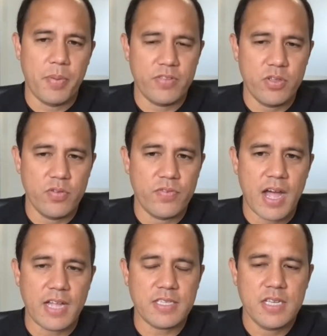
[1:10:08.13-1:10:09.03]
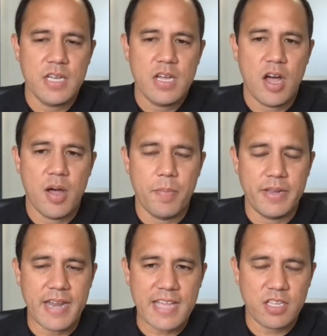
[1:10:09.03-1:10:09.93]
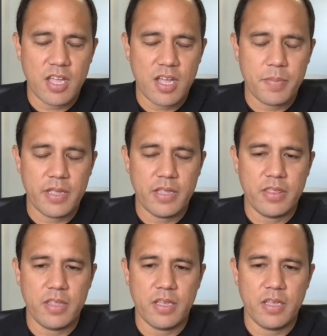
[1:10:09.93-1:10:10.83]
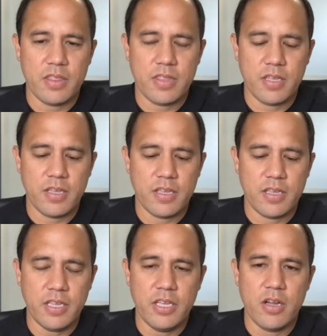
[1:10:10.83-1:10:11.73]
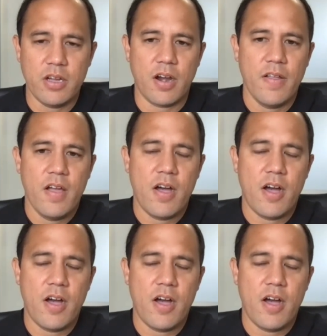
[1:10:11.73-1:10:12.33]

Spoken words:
But if you've got midazolam in the ER,